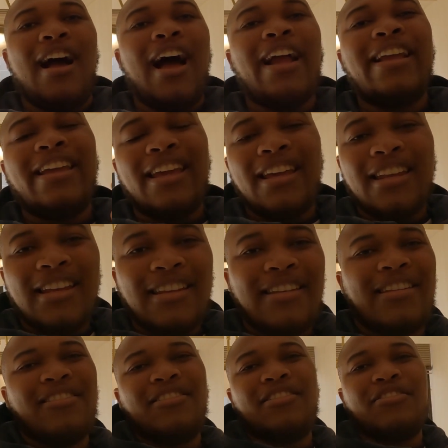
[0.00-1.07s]
I get
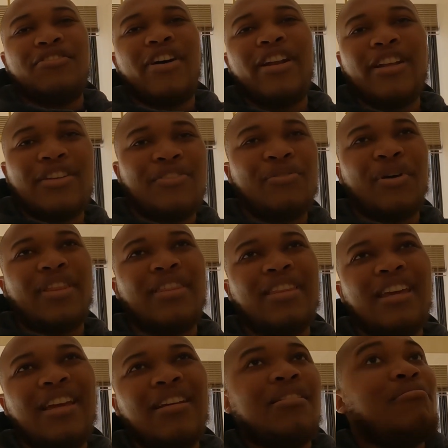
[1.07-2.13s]
it, they're trying to do a
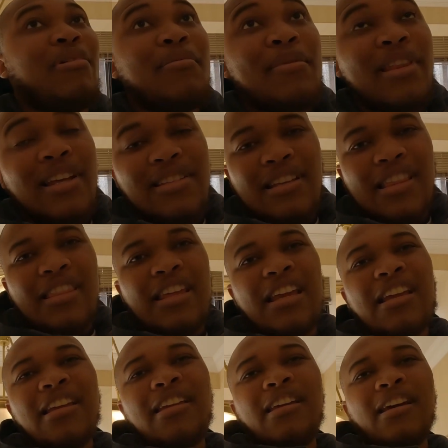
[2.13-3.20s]
thing, and maybe that's a
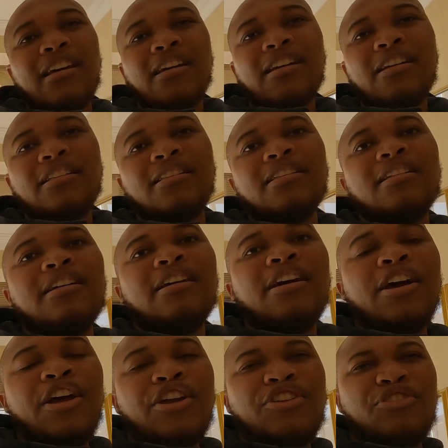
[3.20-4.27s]
thing here in
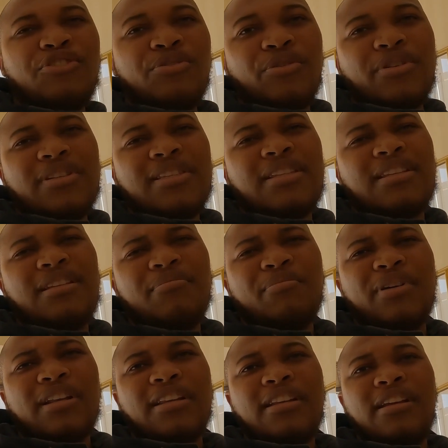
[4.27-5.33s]
New York City,
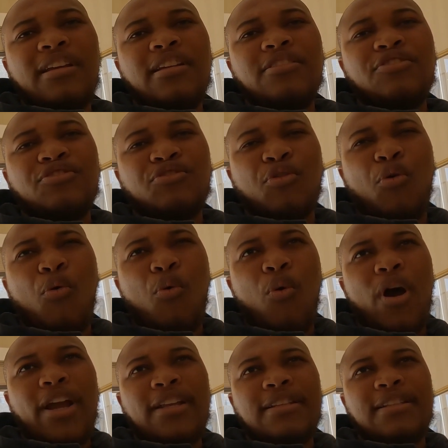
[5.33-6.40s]
but it's
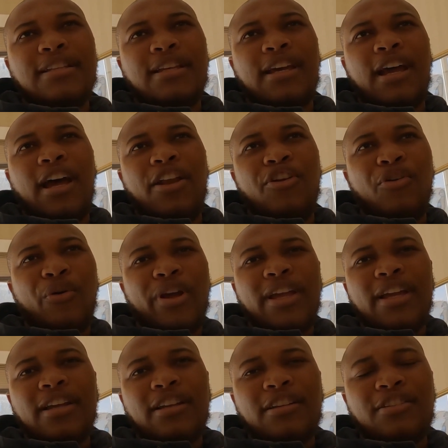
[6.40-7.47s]
quite
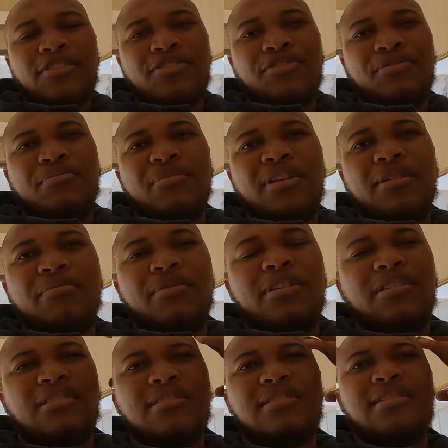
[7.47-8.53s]
annoying to me
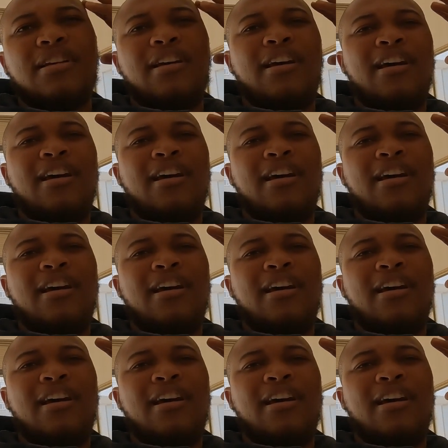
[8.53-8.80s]
because